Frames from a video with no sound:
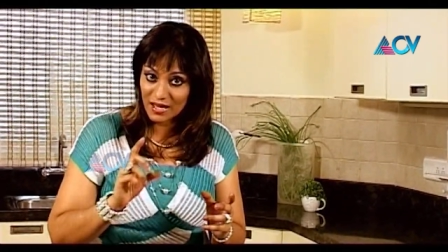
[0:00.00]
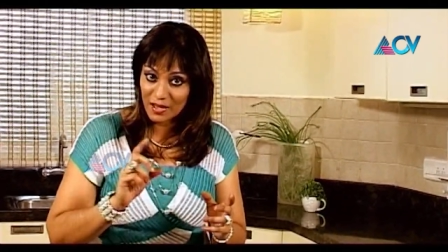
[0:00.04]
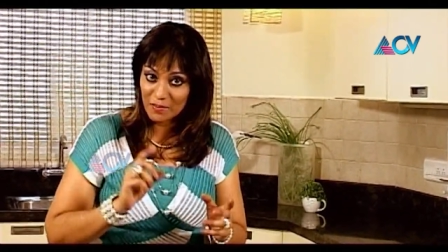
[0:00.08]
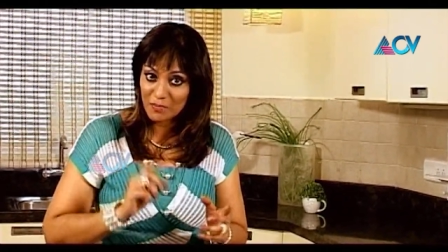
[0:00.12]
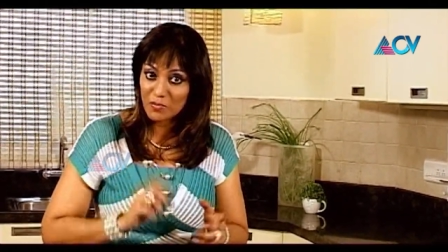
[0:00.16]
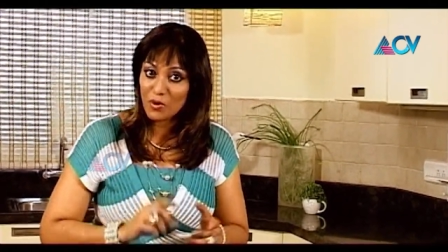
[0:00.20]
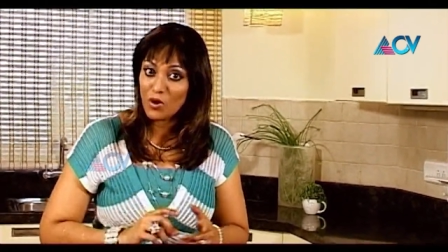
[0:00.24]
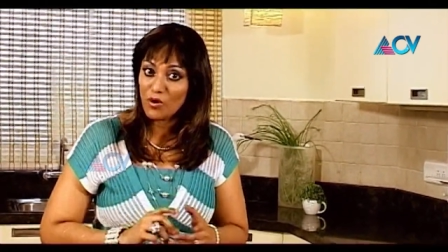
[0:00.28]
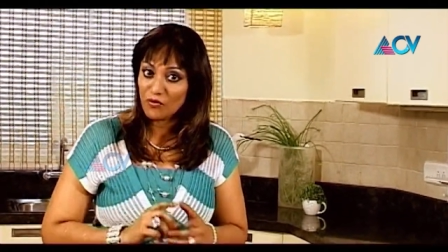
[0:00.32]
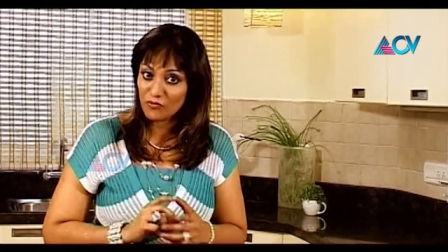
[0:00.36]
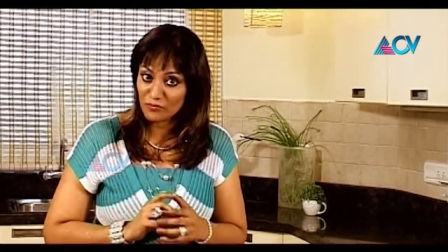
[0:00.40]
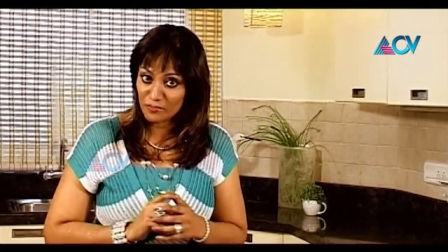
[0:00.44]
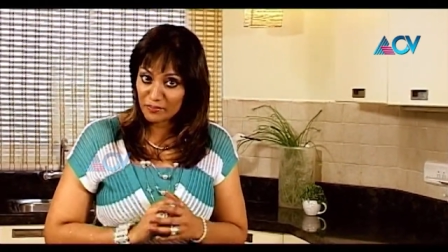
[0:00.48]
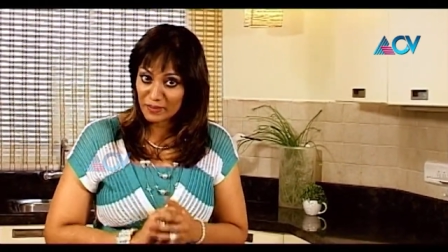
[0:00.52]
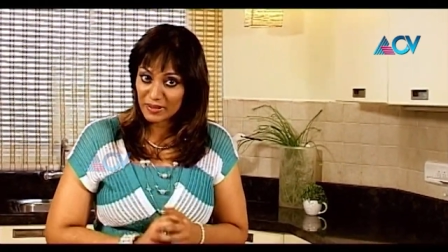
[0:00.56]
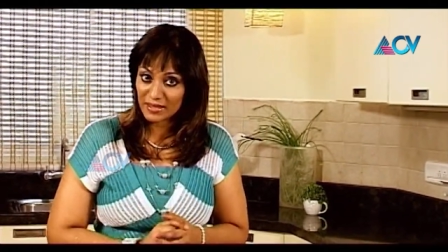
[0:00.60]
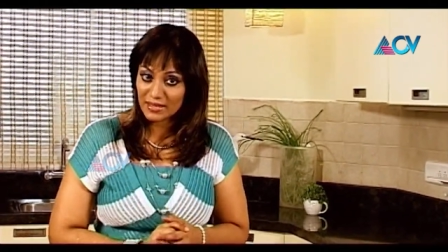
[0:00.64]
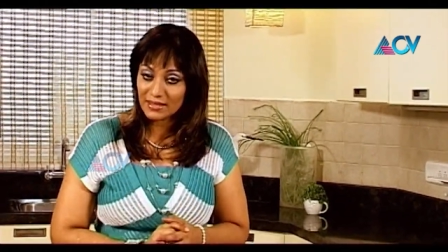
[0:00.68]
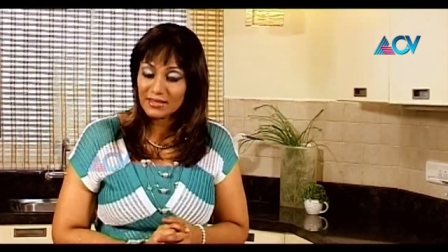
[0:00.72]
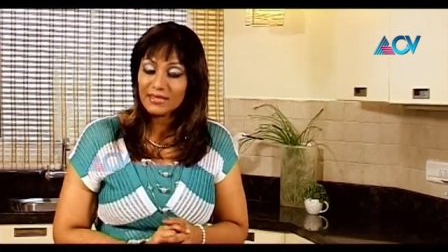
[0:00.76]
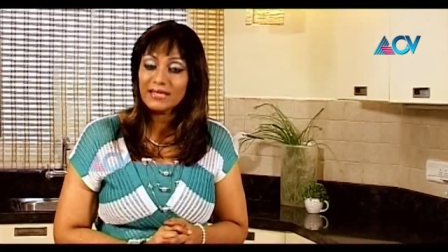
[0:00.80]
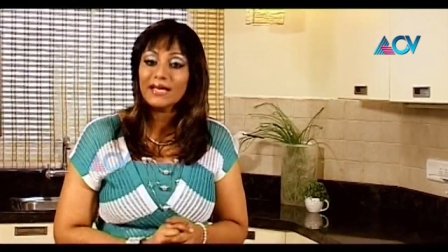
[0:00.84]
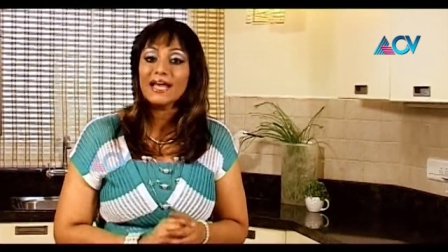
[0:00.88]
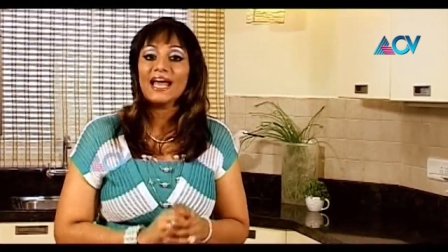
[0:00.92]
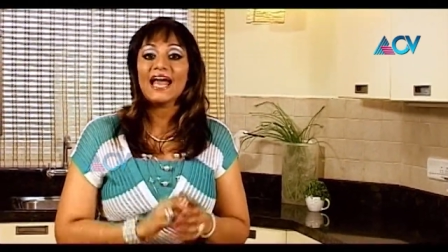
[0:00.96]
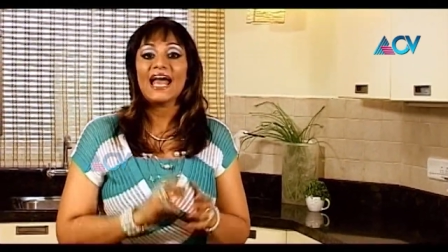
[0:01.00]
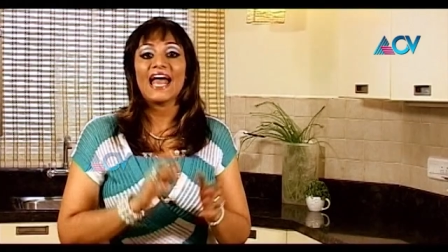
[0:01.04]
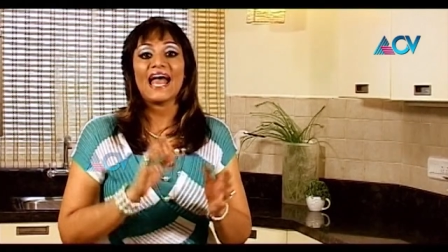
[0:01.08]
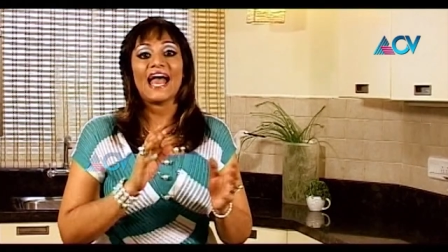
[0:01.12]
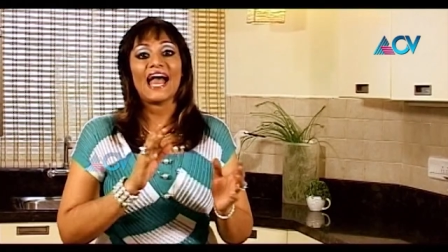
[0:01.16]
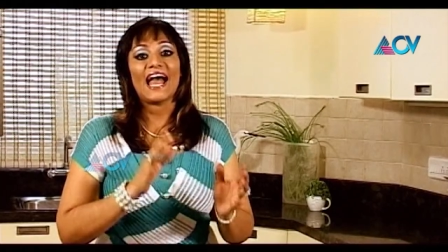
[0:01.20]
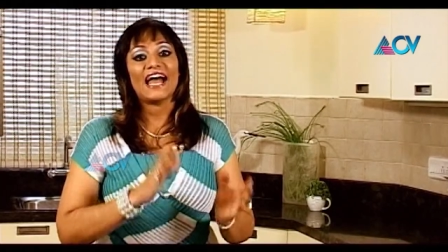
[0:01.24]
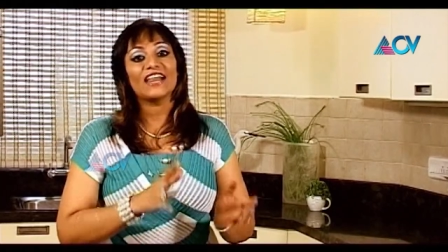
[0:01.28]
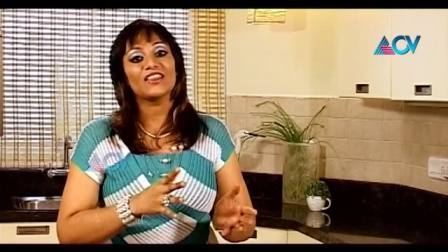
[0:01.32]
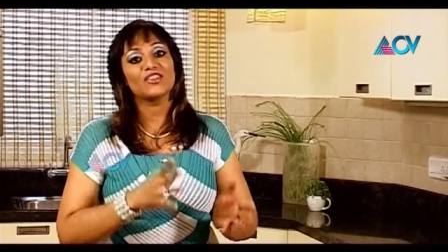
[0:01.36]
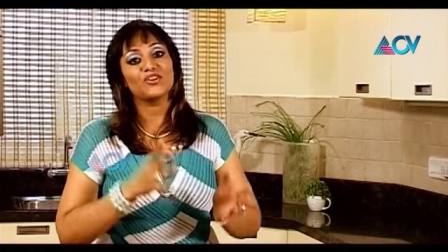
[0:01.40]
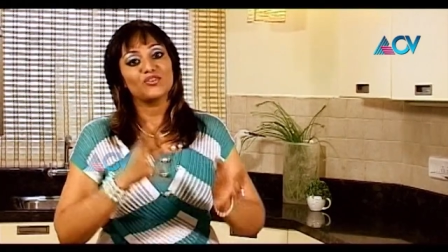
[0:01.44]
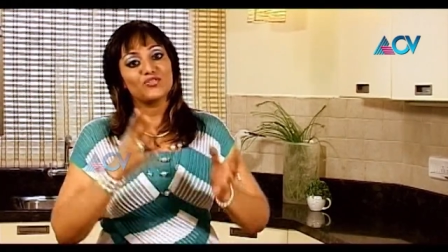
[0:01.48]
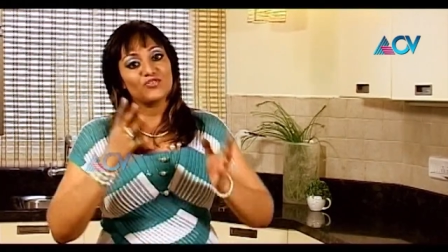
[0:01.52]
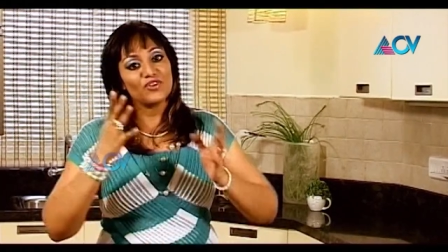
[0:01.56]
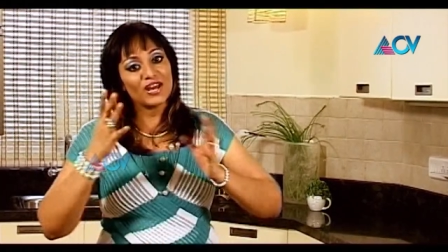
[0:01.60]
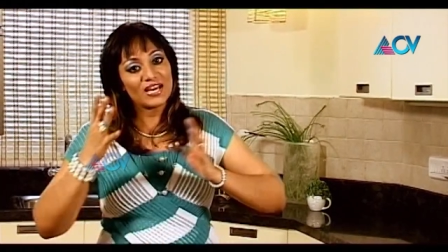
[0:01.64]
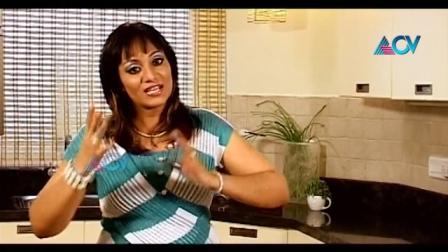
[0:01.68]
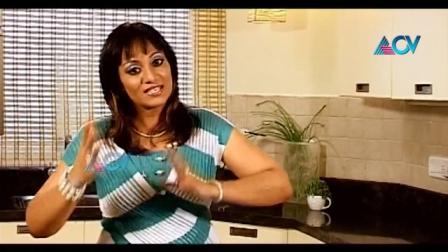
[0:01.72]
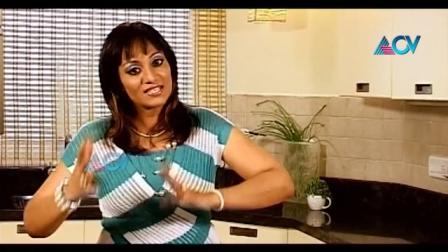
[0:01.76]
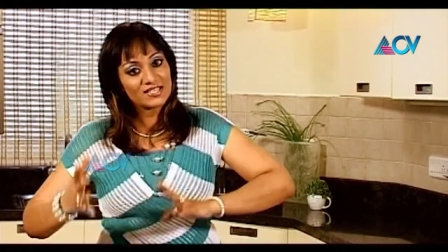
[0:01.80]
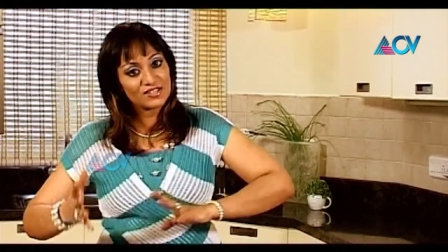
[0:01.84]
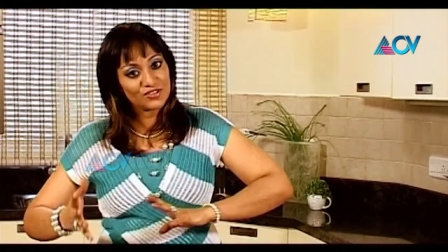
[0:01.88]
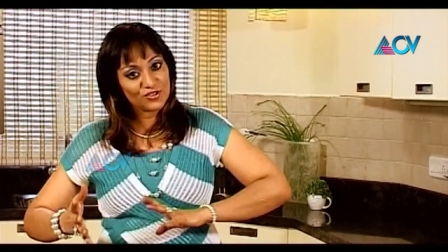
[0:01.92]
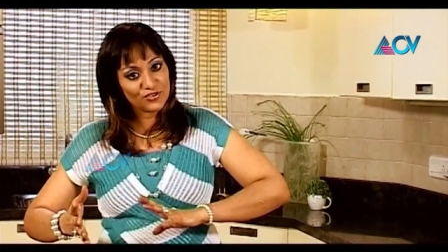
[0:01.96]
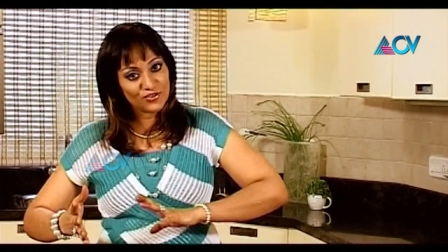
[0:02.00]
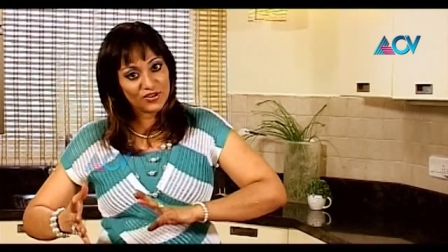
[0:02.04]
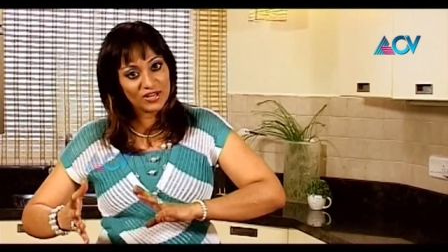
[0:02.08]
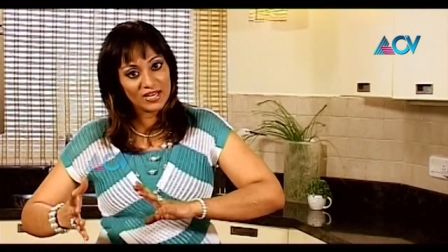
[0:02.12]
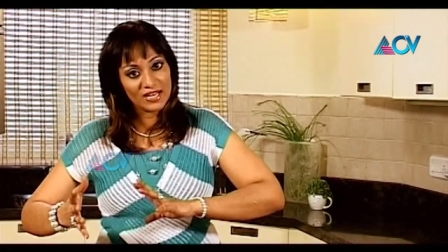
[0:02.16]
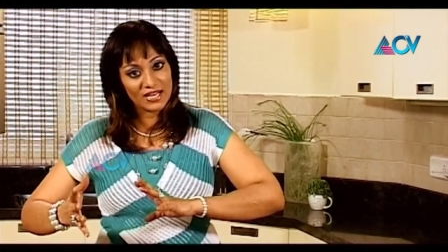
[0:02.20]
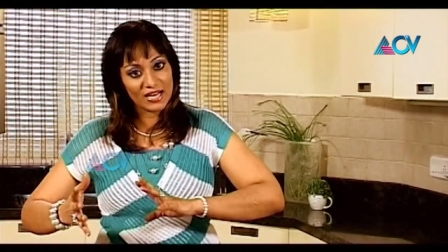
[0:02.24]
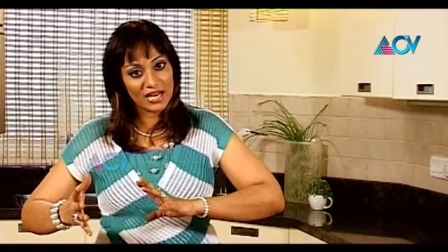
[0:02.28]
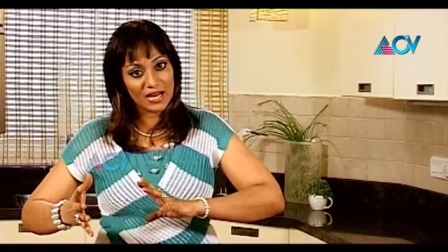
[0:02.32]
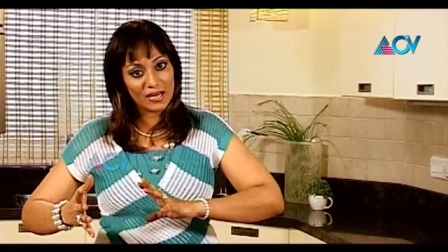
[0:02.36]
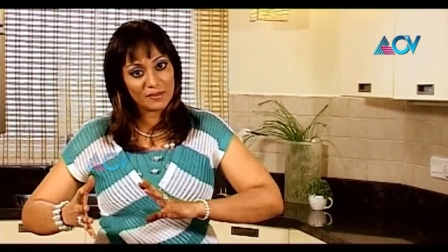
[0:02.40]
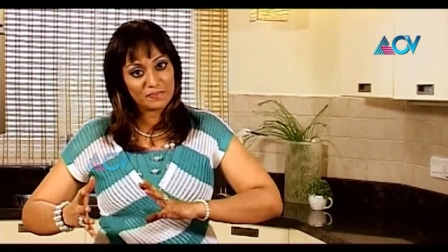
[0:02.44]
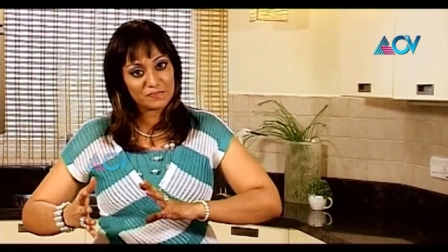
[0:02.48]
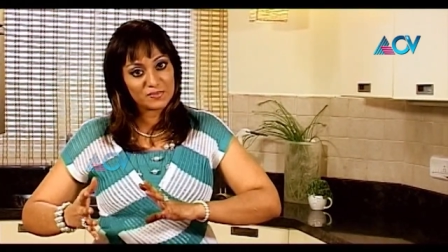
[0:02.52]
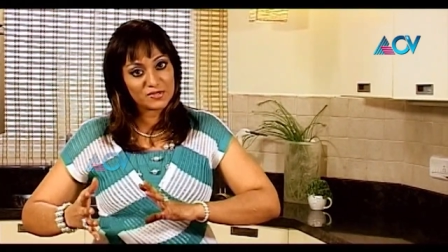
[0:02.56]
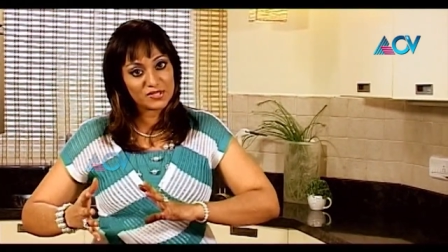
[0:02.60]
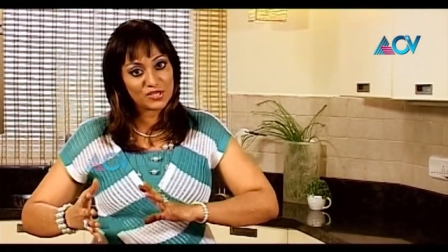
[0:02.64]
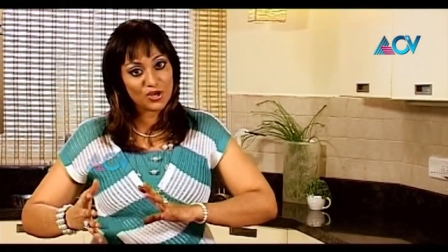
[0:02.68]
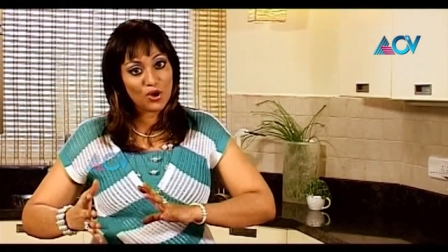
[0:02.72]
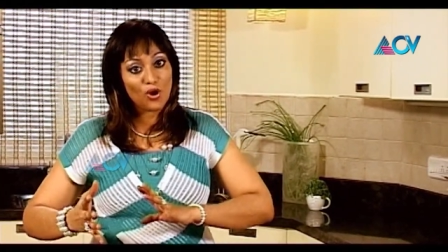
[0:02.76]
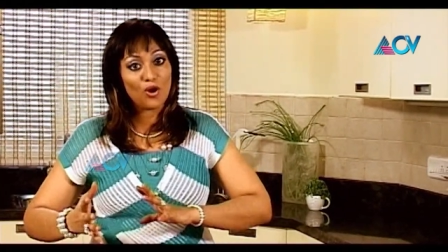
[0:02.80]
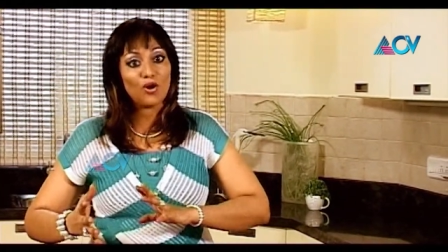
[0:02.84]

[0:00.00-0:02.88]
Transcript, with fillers: cup of milk and the rest 3 cups